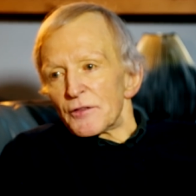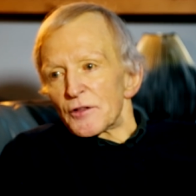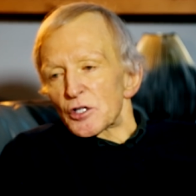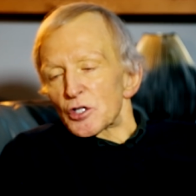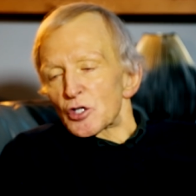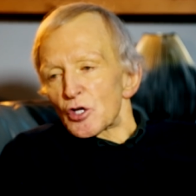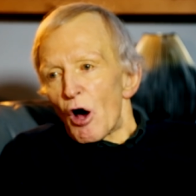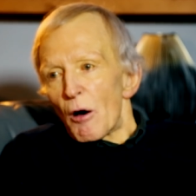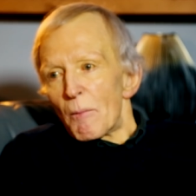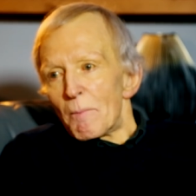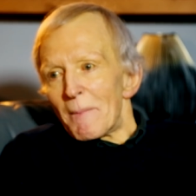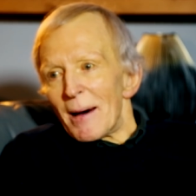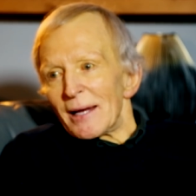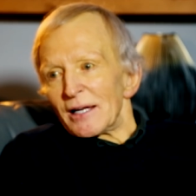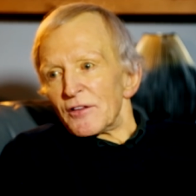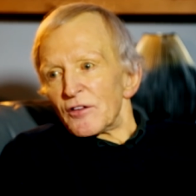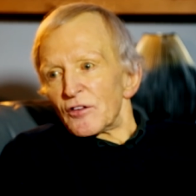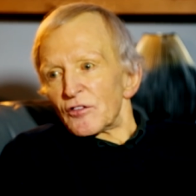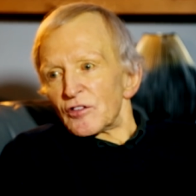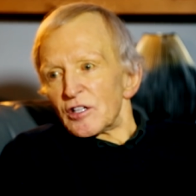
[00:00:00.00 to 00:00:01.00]
the top
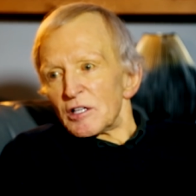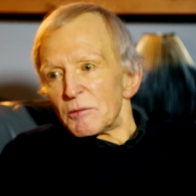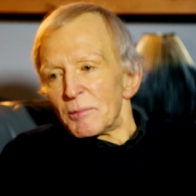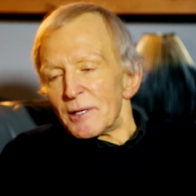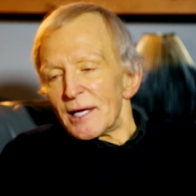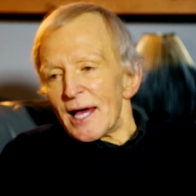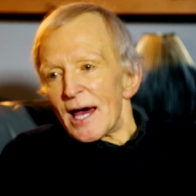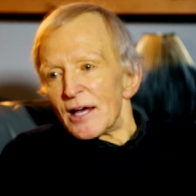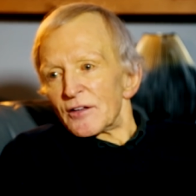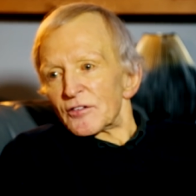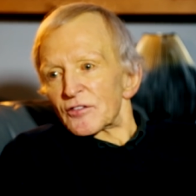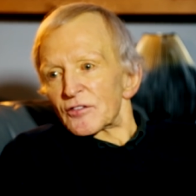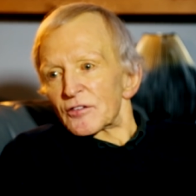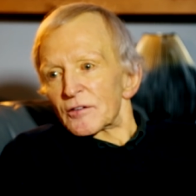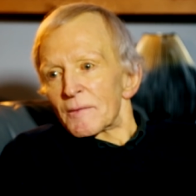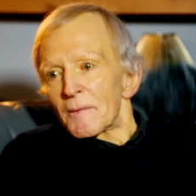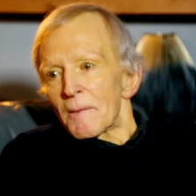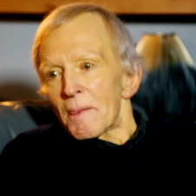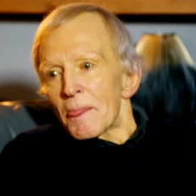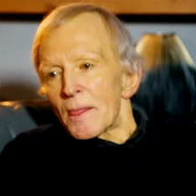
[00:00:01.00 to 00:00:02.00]
man in the
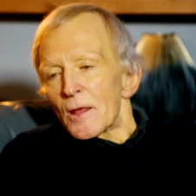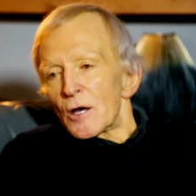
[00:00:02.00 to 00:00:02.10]
CPS.